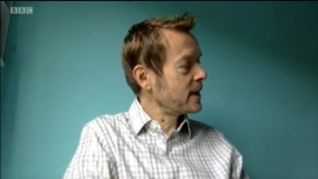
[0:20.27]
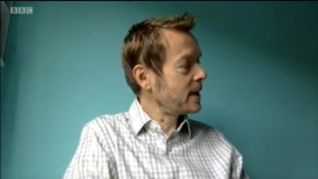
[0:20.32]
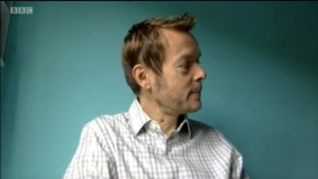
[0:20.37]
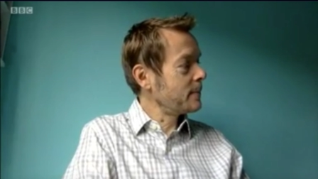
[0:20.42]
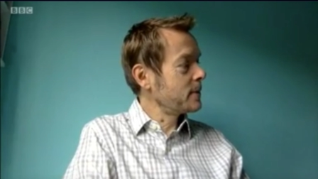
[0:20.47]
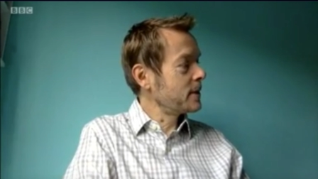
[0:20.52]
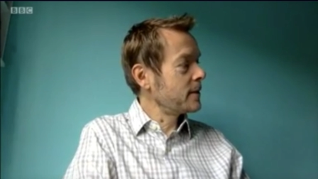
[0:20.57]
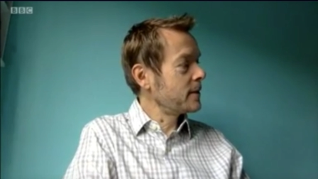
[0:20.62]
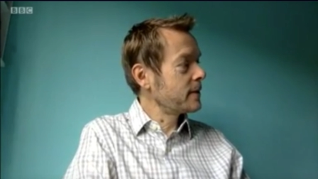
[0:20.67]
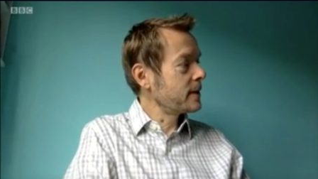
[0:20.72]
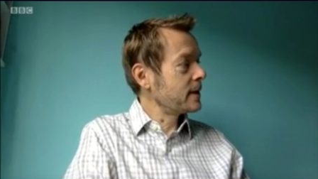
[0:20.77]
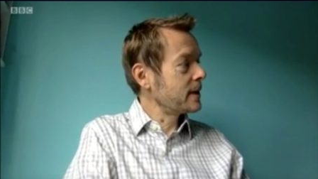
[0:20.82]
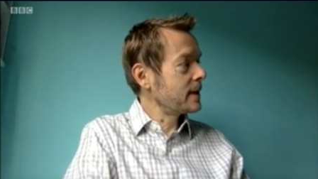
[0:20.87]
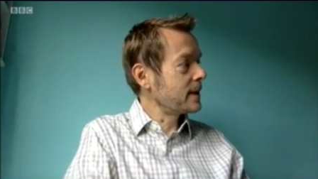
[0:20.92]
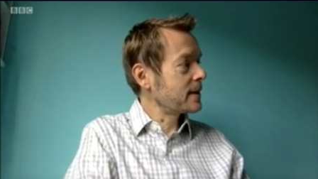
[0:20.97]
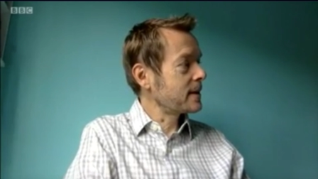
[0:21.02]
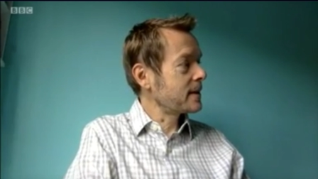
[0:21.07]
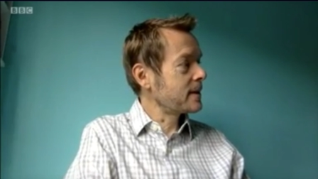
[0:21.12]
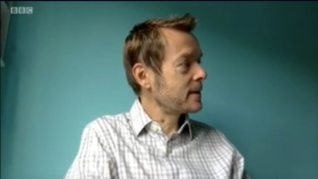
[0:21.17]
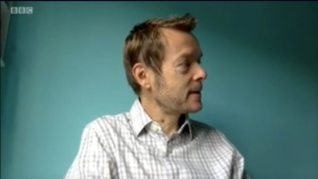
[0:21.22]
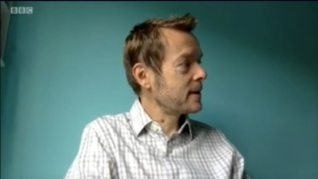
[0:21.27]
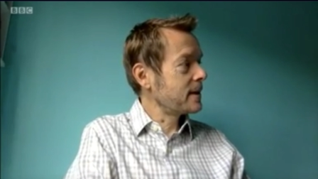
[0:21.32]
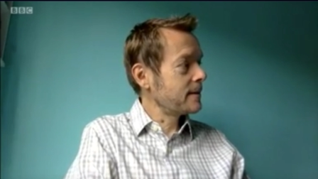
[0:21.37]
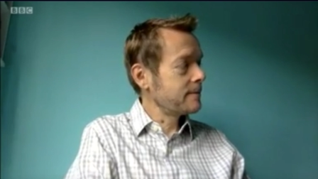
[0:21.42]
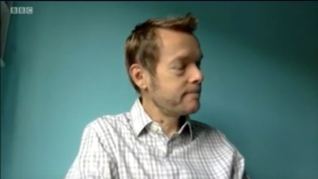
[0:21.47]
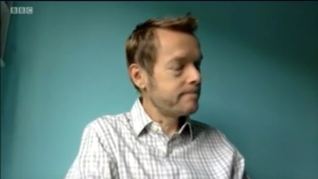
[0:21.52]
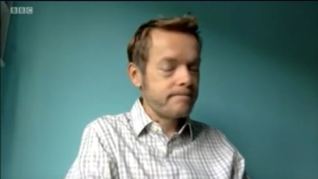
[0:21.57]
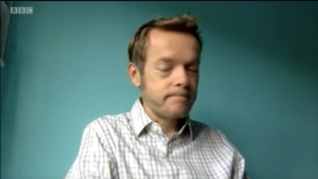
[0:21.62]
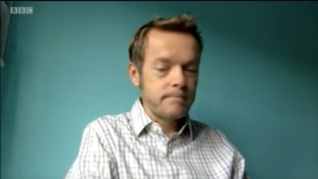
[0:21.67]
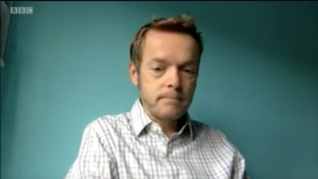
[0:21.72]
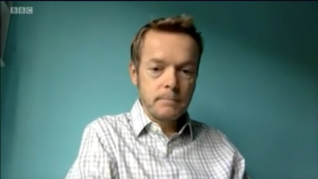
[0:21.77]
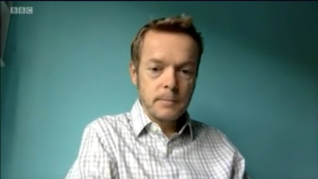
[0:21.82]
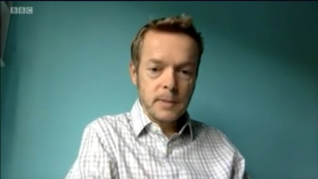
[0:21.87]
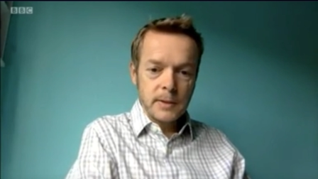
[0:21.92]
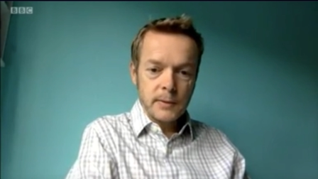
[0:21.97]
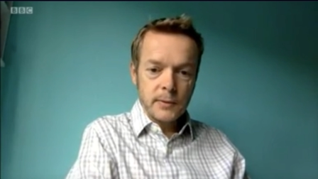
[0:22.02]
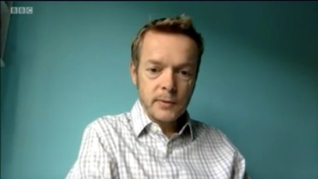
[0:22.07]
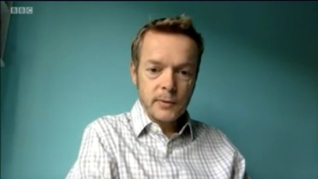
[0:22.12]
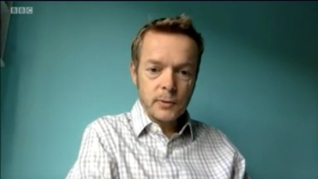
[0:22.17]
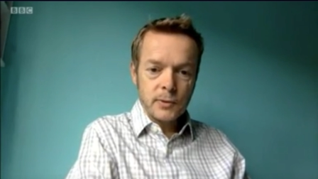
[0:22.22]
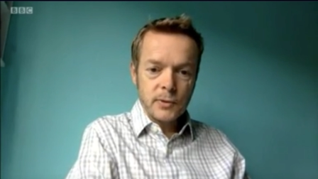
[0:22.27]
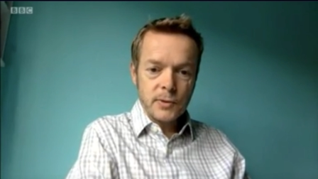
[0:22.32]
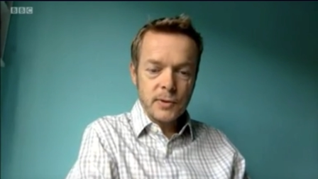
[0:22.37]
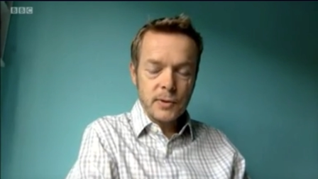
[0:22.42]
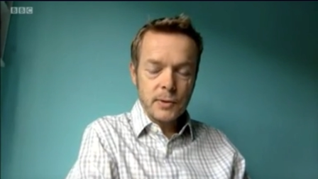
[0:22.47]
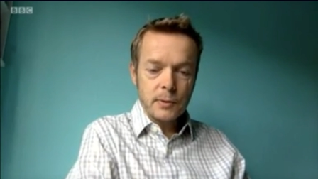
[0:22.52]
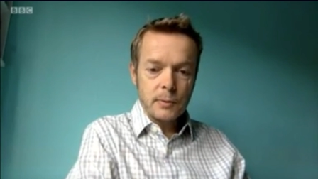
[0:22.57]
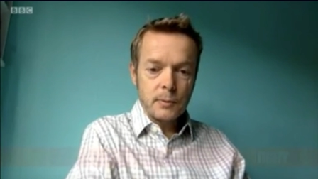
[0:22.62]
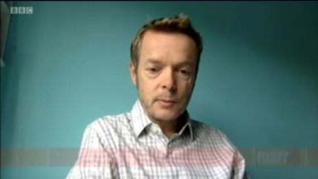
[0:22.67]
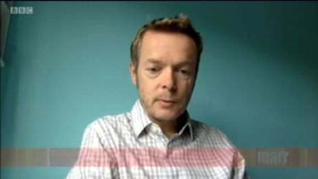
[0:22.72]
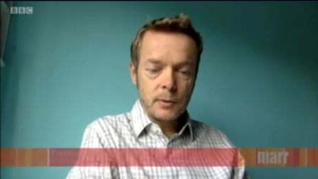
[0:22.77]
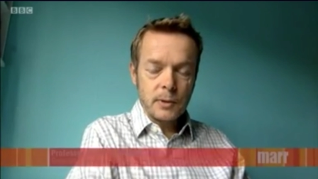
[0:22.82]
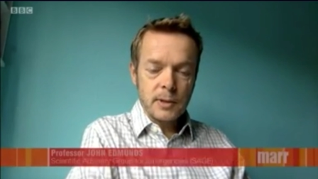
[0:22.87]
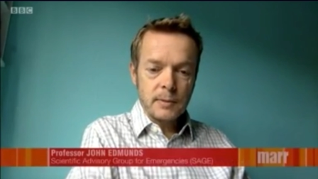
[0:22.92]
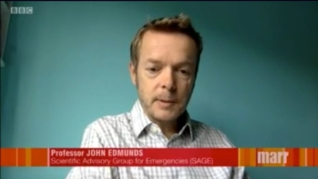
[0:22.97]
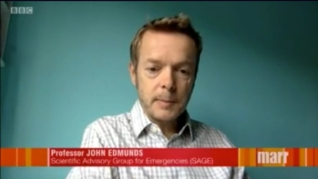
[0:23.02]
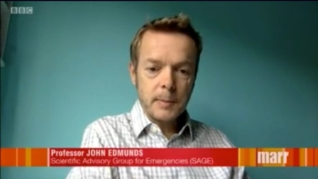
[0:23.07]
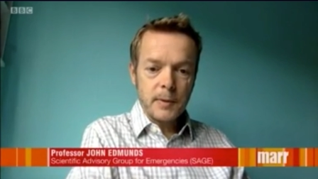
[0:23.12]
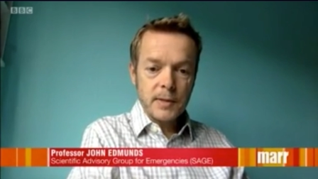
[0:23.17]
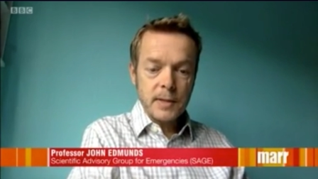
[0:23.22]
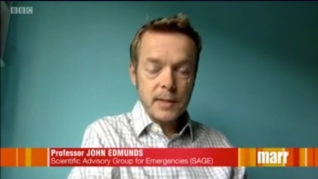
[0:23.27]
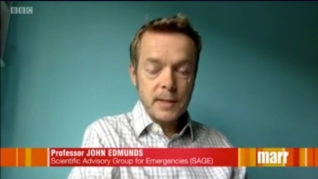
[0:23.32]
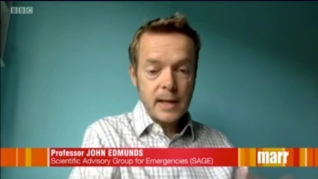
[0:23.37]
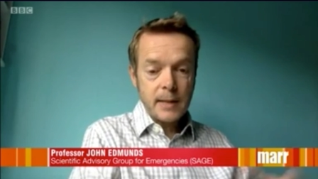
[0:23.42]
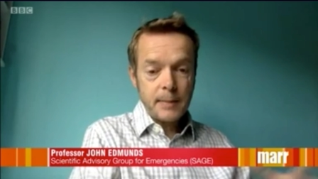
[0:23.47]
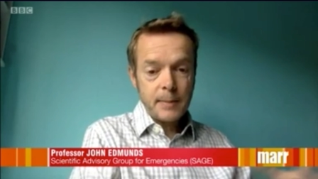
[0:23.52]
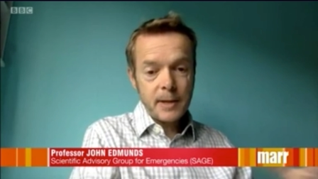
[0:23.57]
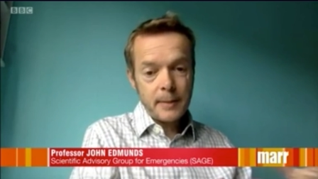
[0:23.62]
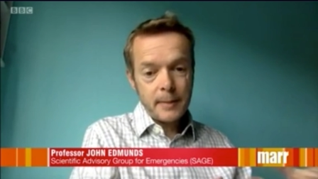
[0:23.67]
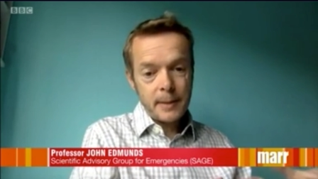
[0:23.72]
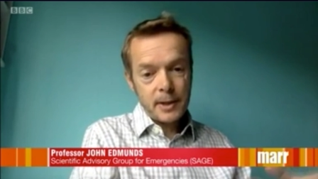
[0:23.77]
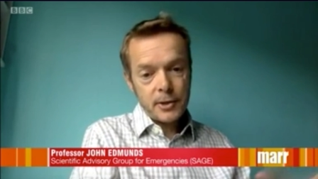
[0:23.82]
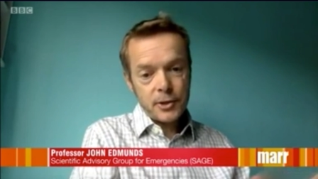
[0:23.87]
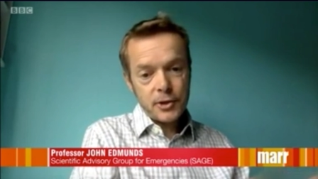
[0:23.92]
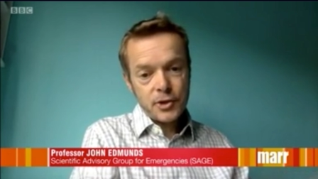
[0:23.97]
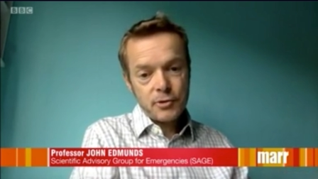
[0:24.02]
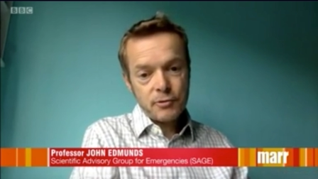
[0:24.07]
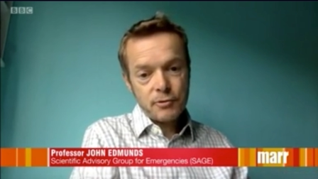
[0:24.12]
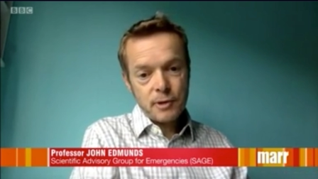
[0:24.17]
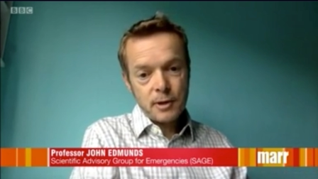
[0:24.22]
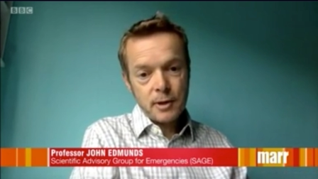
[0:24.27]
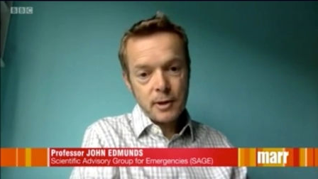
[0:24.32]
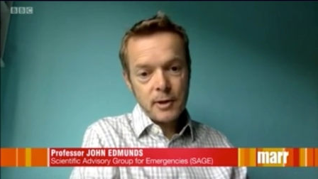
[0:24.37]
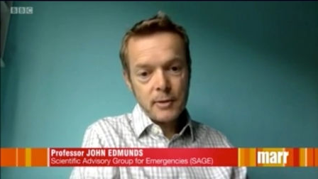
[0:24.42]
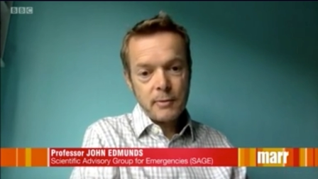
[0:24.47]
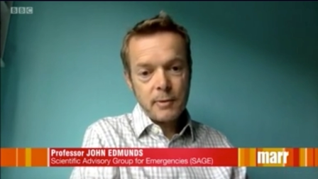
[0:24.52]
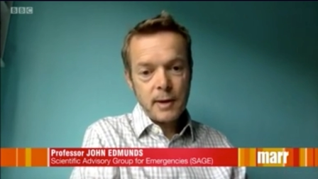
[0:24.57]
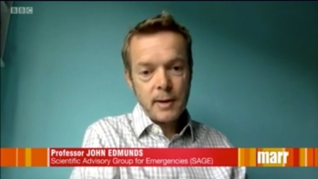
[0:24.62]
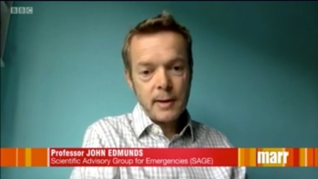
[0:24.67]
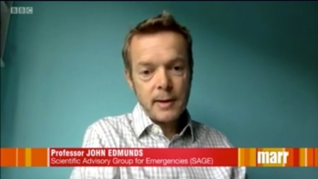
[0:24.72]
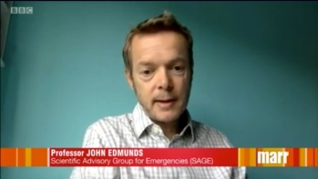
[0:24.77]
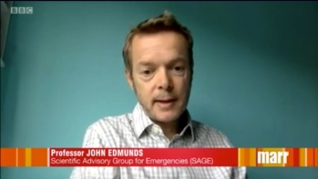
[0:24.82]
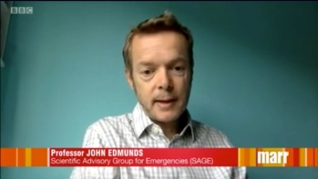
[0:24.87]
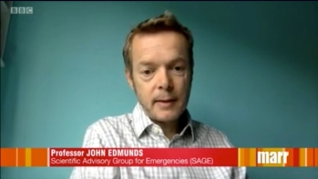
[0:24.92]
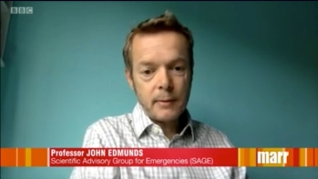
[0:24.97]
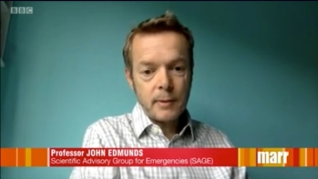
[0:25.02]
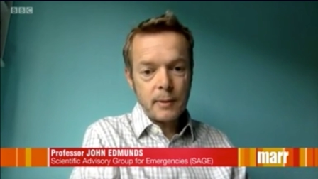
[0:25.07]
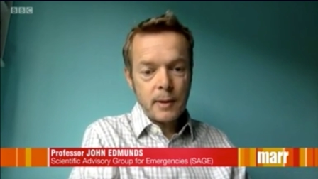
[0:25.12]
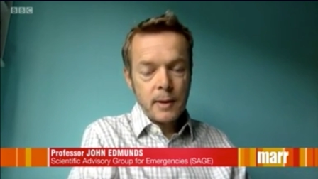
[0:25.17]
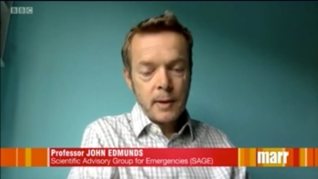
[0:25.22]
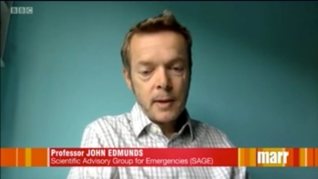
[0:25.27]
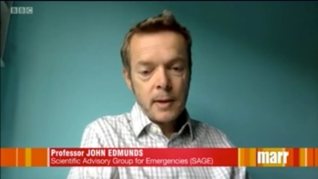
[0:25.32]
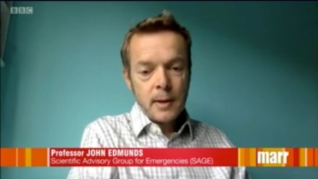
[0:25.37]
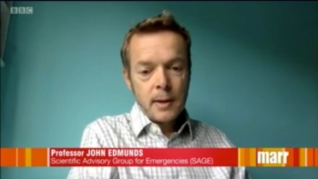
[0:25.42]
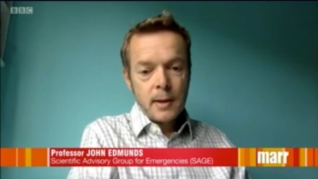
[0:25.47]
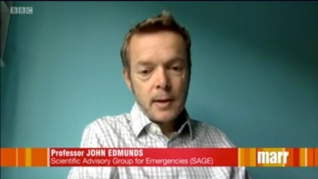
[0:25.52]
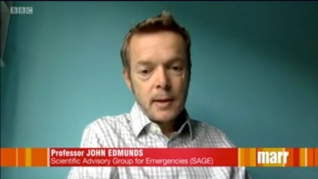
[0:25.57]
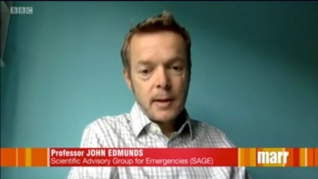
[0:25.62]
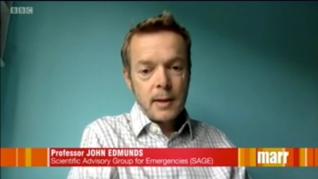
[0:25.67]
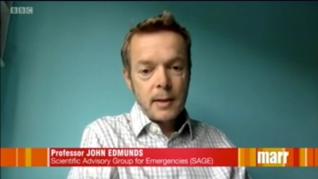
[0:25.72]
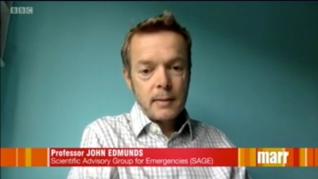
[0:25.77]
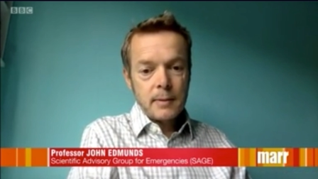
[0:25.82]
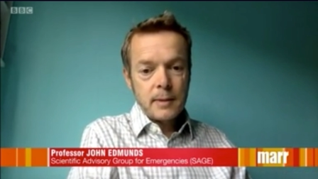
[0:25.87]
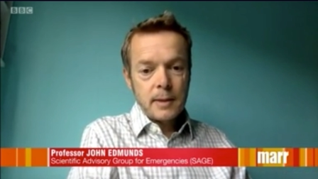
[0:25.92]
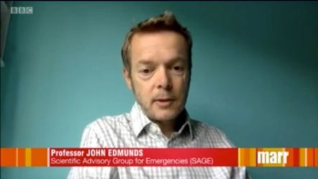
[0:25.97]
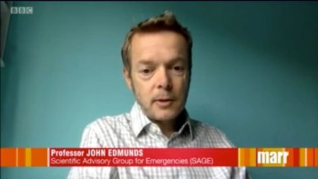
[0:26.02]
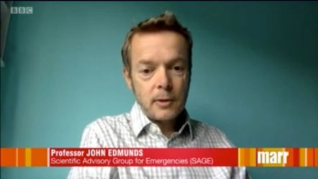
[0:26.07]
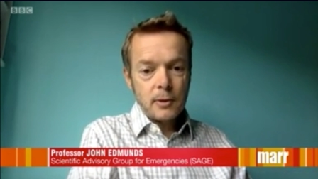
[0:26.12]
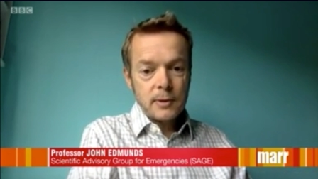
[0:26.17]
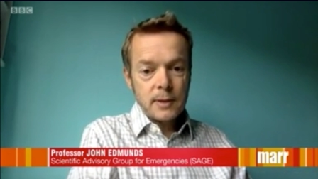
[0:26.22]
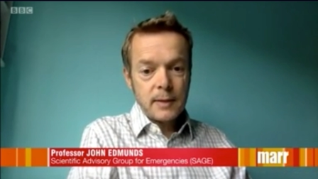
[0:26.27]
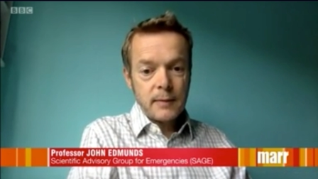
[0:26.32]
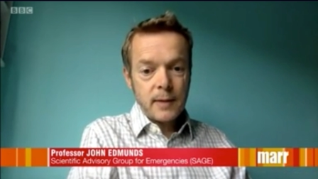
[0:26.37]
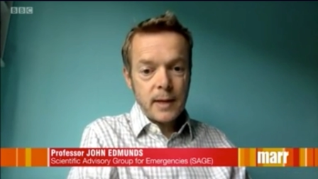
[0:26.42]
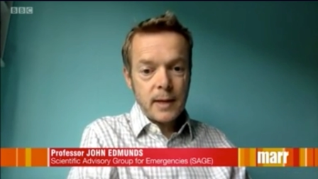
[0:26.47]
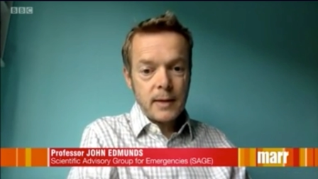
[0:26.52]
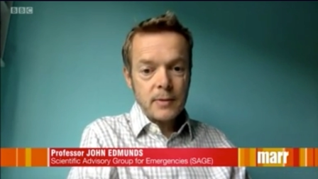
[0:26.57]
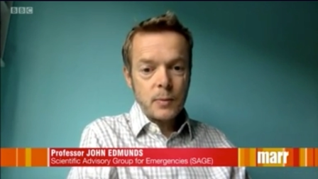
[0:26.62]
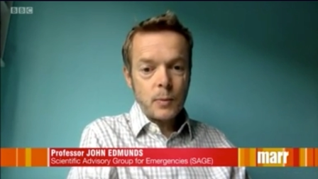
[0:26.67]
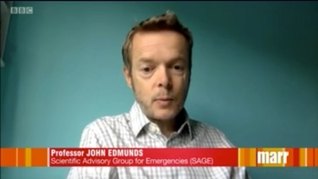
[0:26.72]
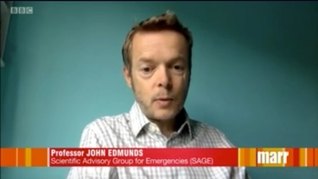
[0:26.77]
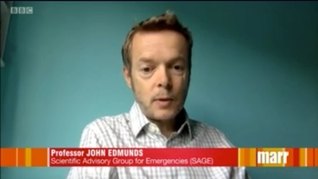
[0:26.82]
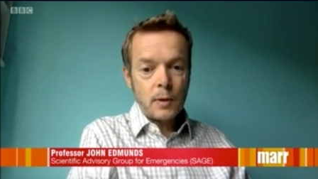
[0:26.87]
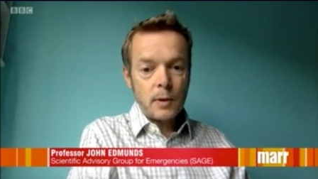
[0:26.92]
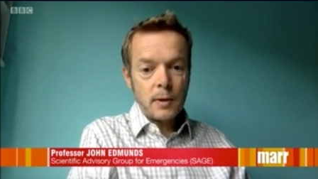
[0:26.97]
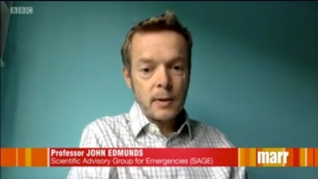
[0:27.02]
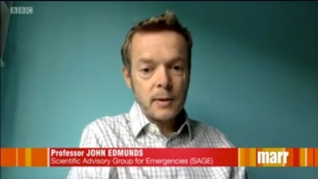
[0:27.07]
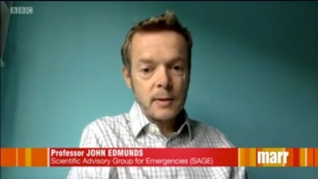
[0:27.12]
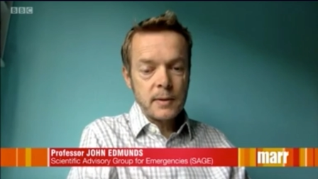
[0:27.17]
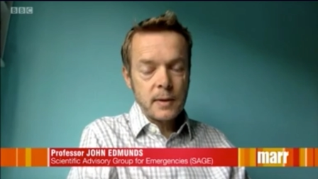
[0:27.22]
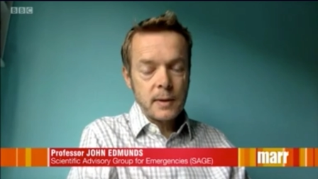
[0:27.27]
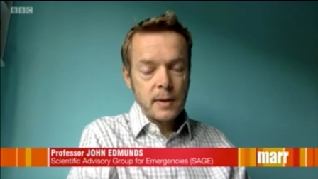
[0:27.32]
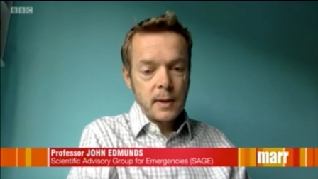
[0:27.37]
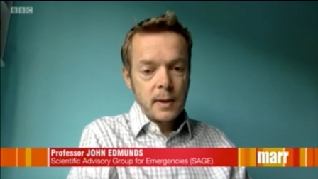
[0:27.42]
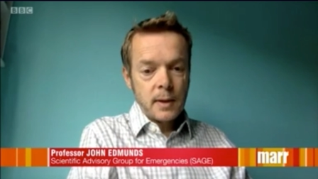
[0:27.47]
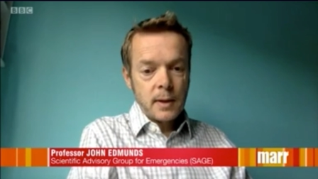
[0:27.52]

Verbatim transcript: What's happened over the last um, month or two, or a couple of months, is the epidemic has shrunk right down. Uh, the lockdown has worked.